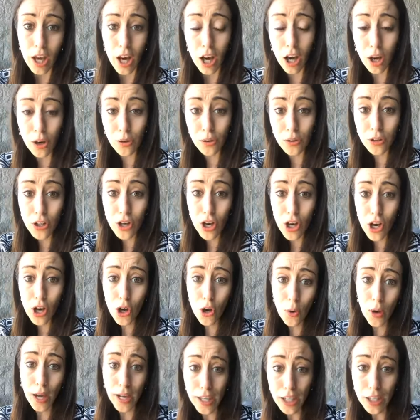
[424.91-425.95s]
Oh
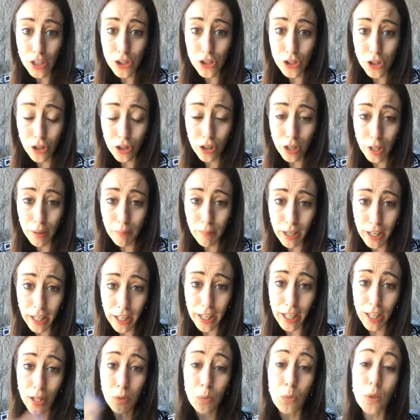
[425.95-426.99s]
no, I got dirt on my
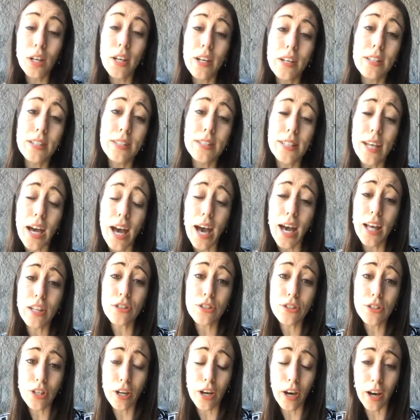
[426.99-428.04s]
hand. What a
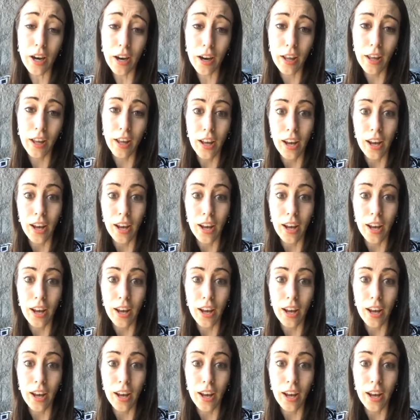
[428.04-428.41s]
disaster.